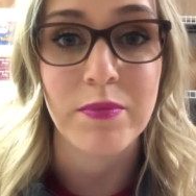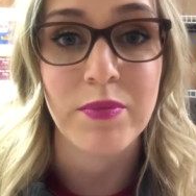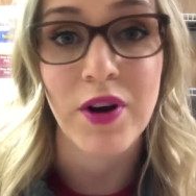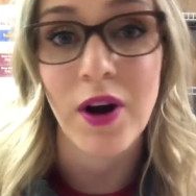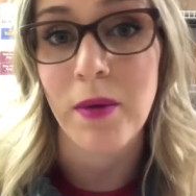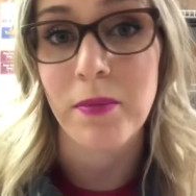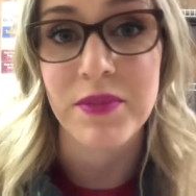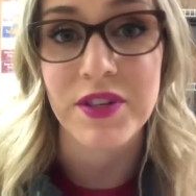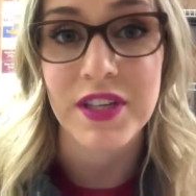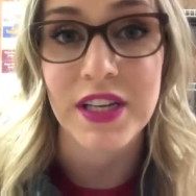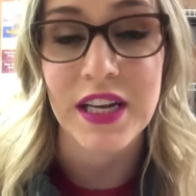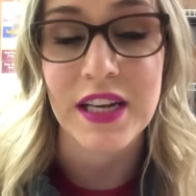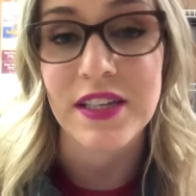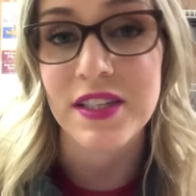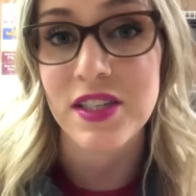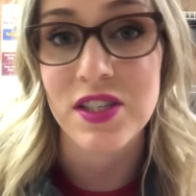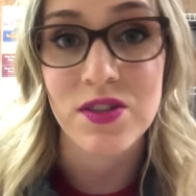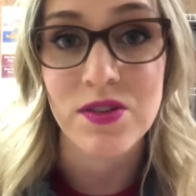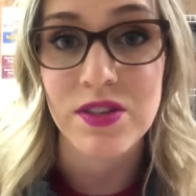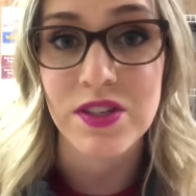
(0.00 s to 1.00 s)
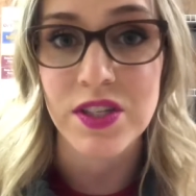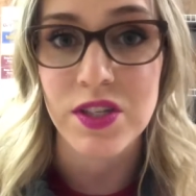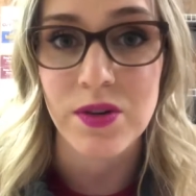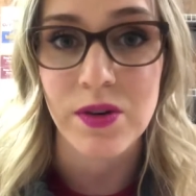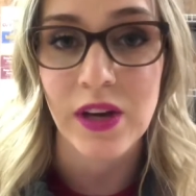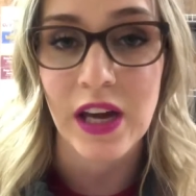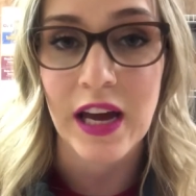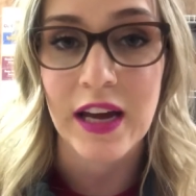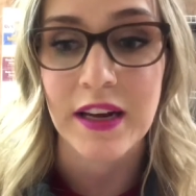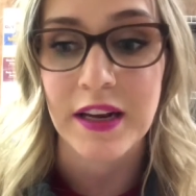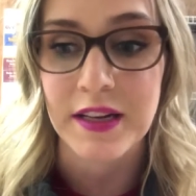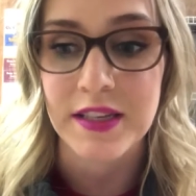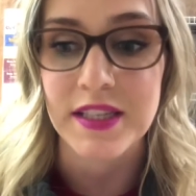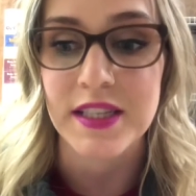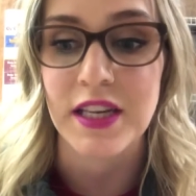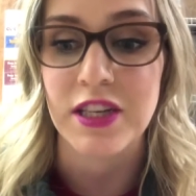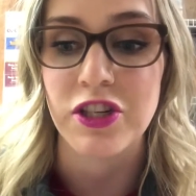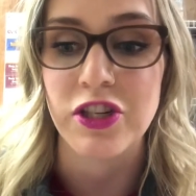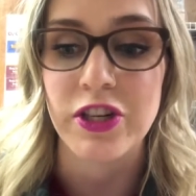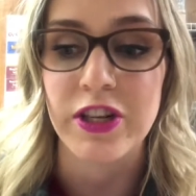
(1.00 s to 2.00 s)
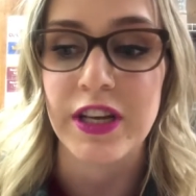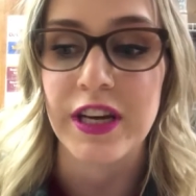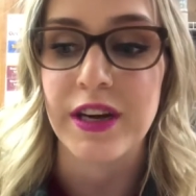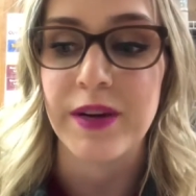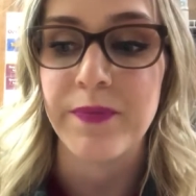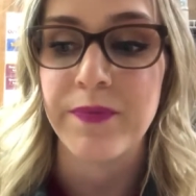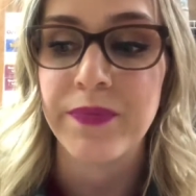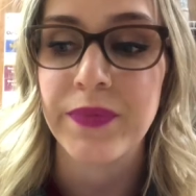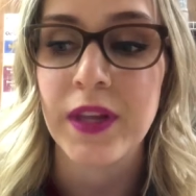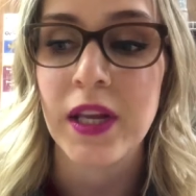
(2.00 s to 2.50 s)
promptly as soon as you can, essentially.